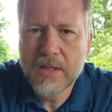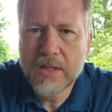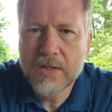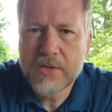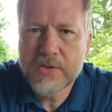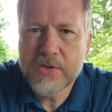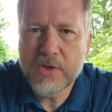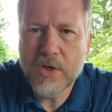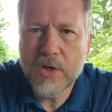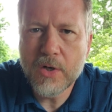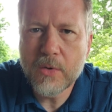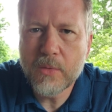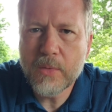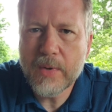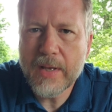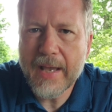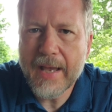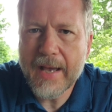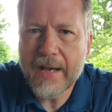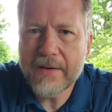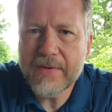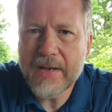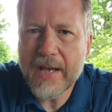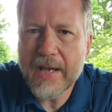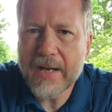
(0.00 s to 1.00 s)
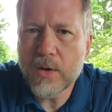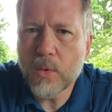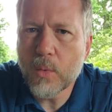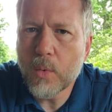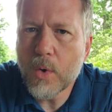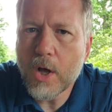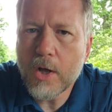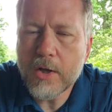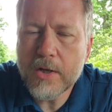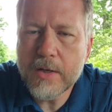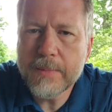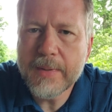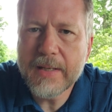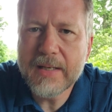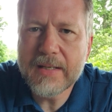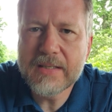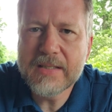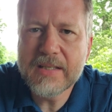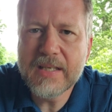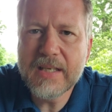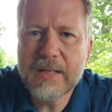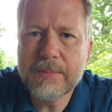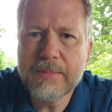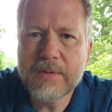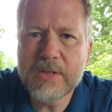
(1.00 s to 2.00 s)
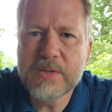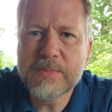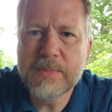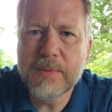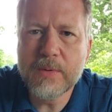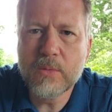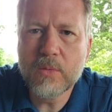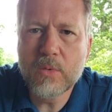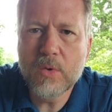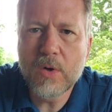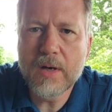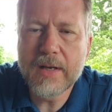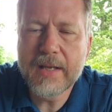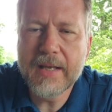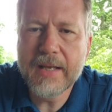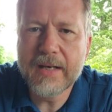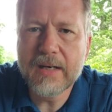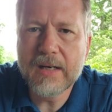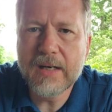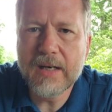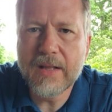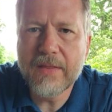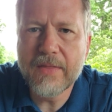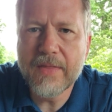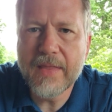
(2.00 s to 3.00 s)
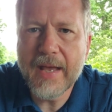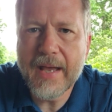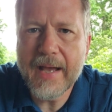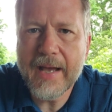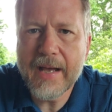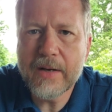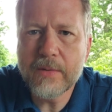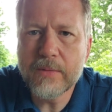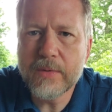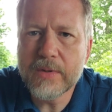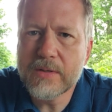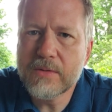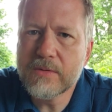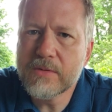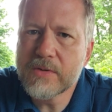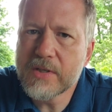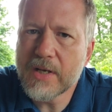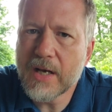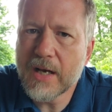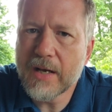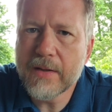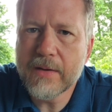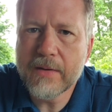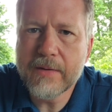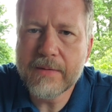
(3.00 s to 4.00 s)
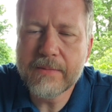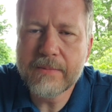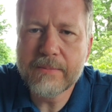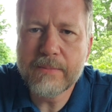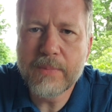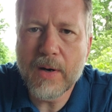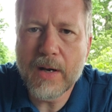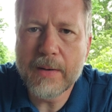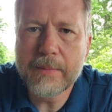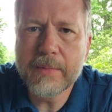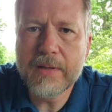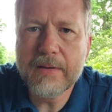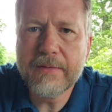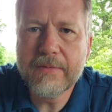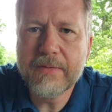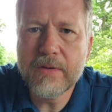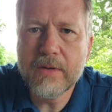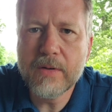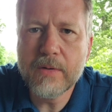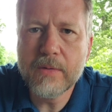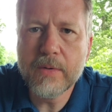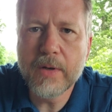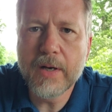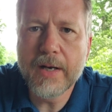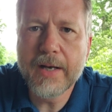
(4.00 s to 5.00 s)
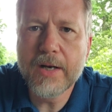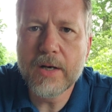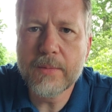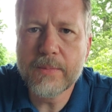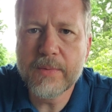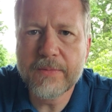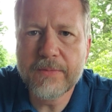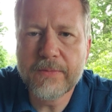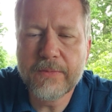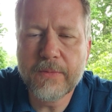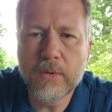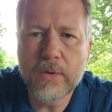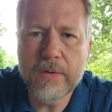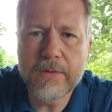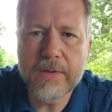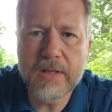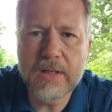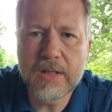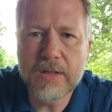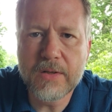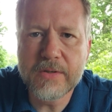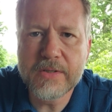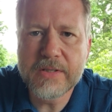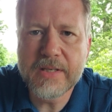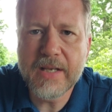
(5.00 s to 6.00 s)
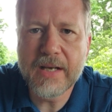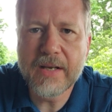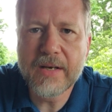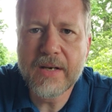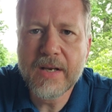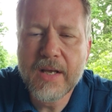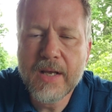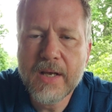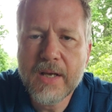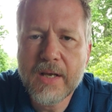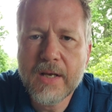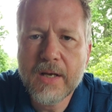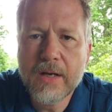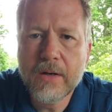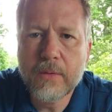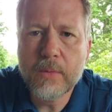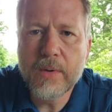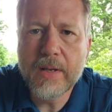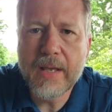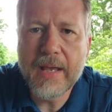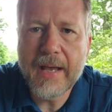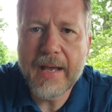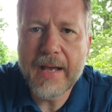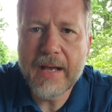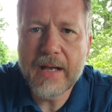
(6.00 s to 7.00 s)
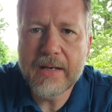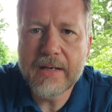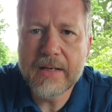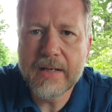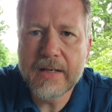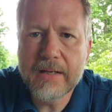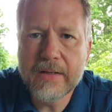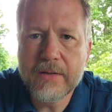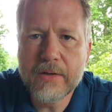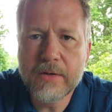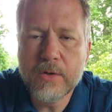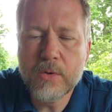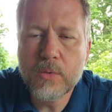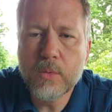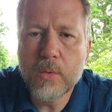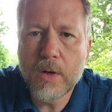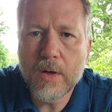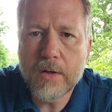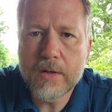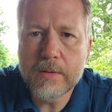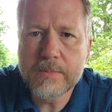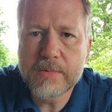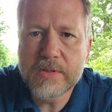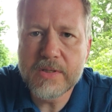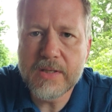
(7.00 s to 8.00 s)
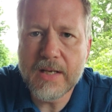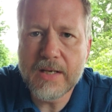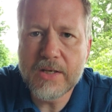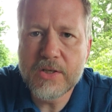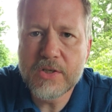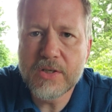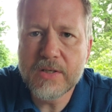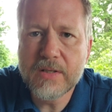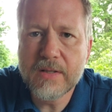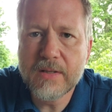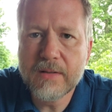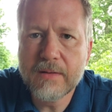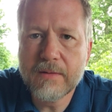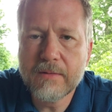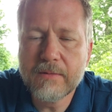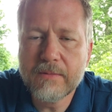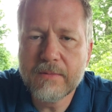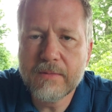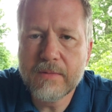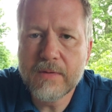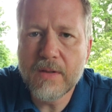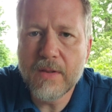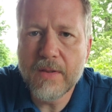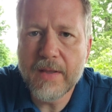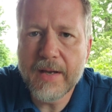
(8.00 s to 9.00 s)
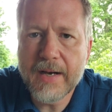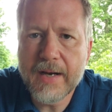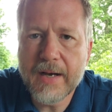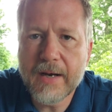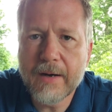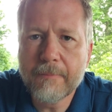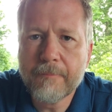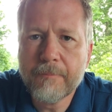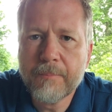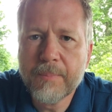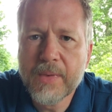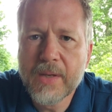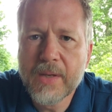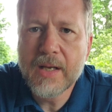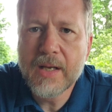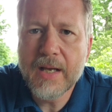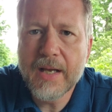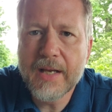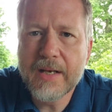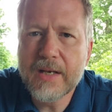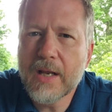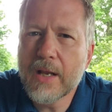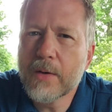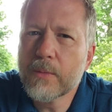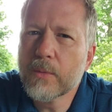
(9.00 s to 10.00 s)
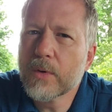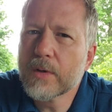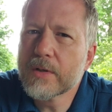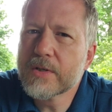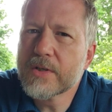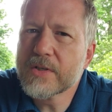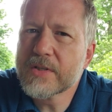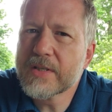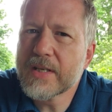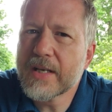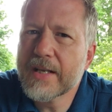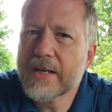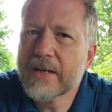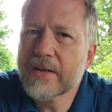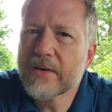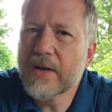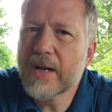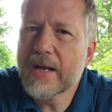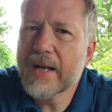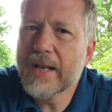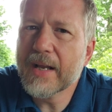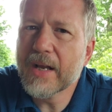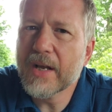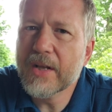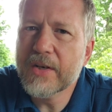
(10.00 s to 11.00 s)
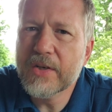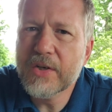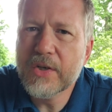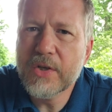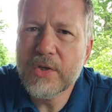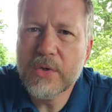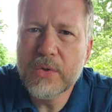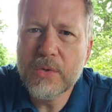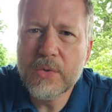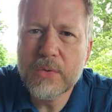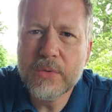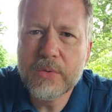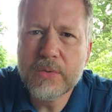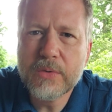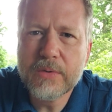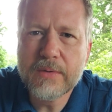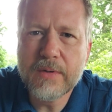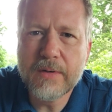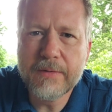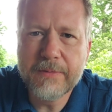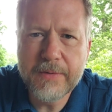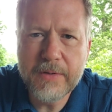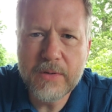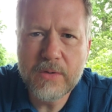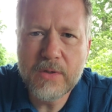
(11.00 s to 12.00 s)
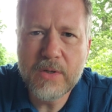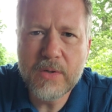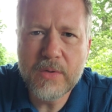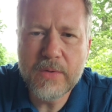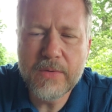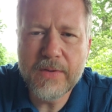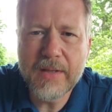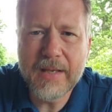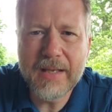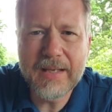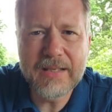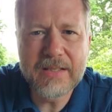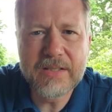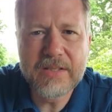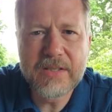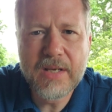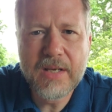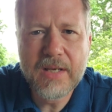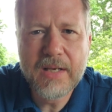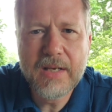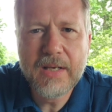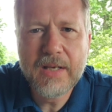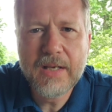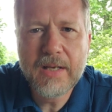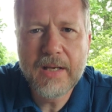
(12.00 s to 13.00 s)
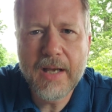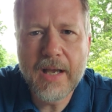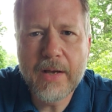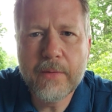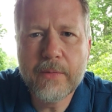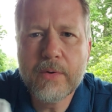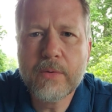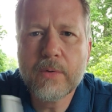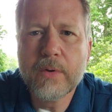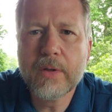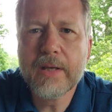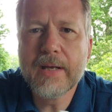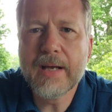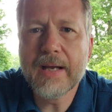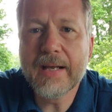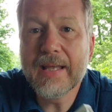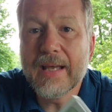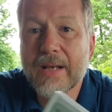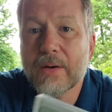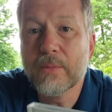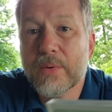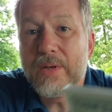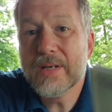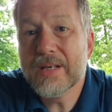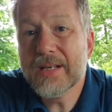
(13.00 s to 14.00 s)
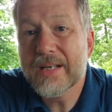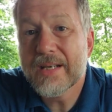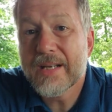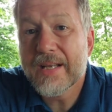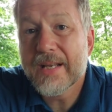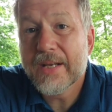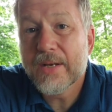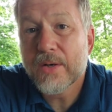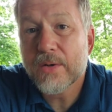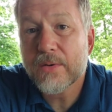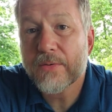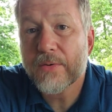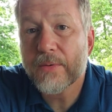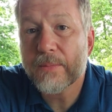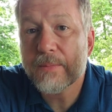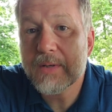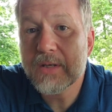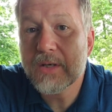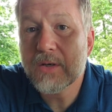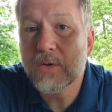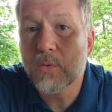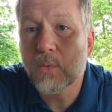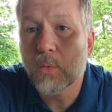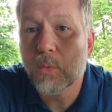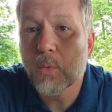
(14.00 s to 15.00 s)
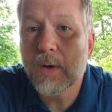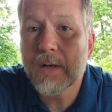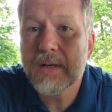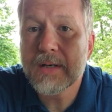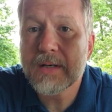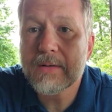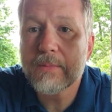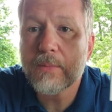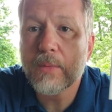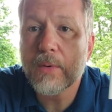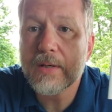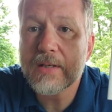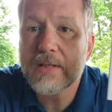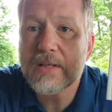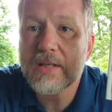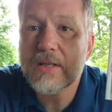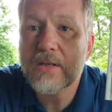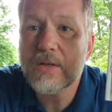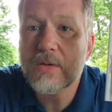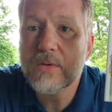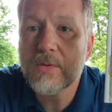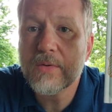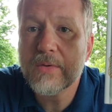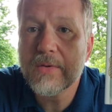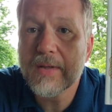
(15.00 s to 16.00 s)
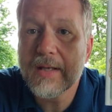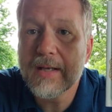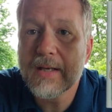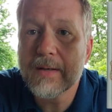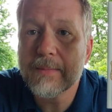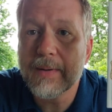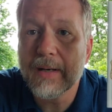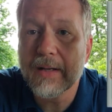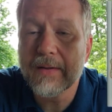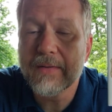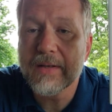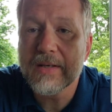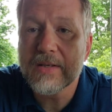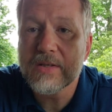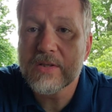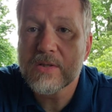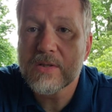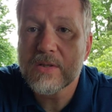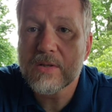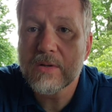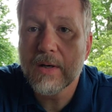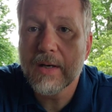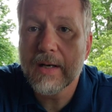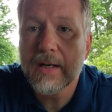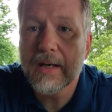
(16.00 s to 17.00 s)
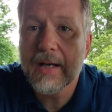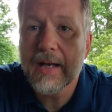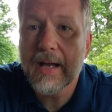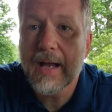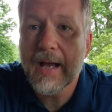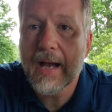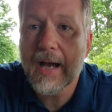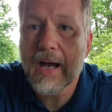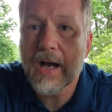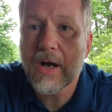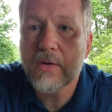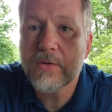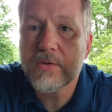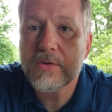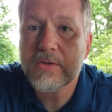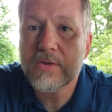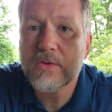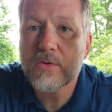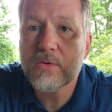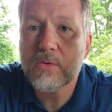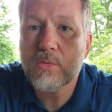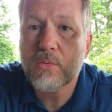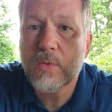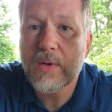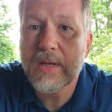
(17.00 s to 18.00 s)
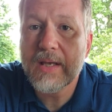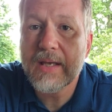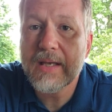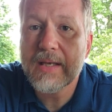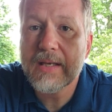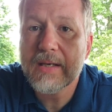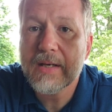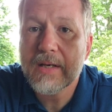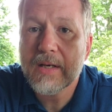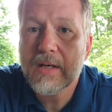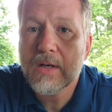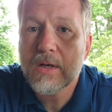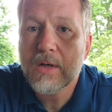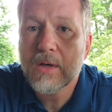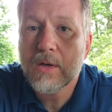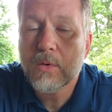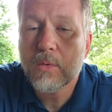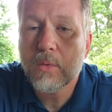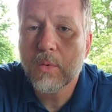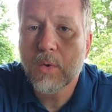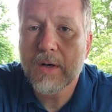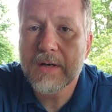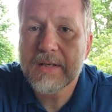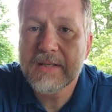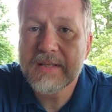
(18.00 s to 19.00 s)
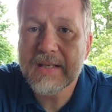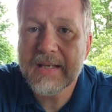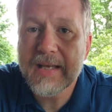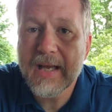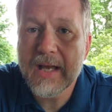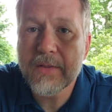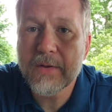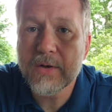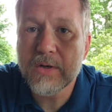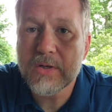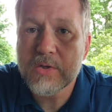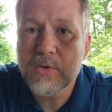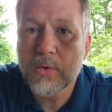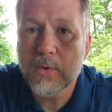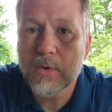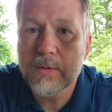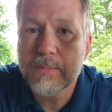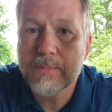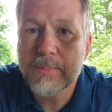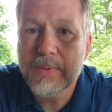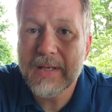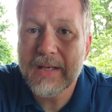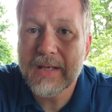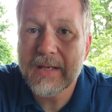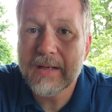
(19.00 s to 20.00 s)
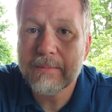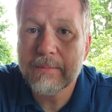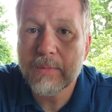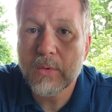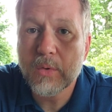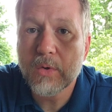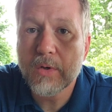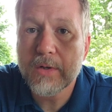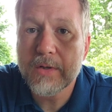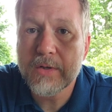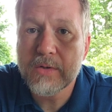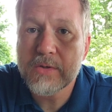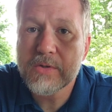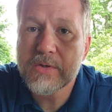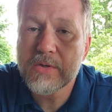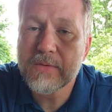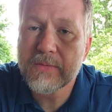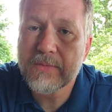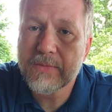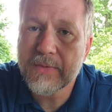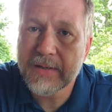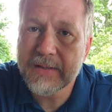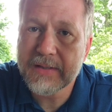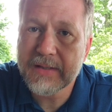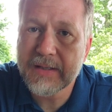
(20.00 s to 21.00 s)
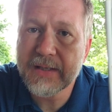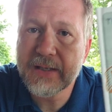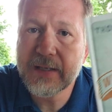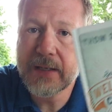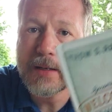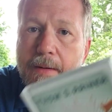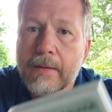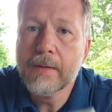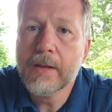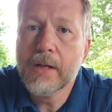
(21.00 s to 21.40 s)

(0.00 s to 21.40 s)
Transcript: So we have had a welcoming team that's been working on that. You saw probably if you were here before the close down, we had a new welcome station there, and we're just integrating a few new things. And we really, again, we need to hear from you. What do you think about this? How do we work together toward being more user-friendly